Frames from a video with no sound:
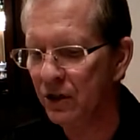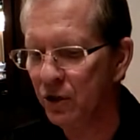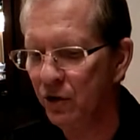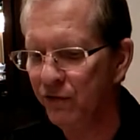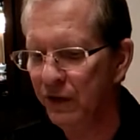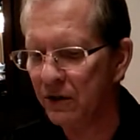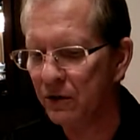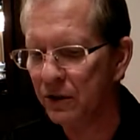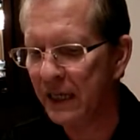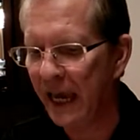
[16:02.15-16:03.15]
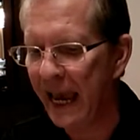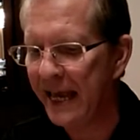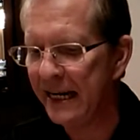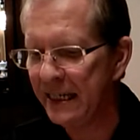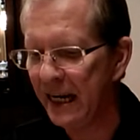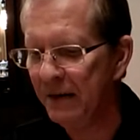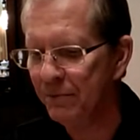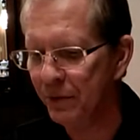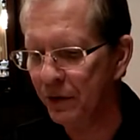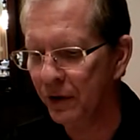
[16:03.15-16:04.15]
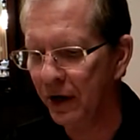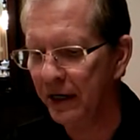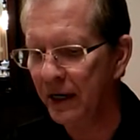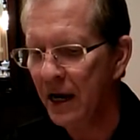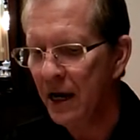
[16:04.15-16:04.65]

two vehicles can attain Buddhahood,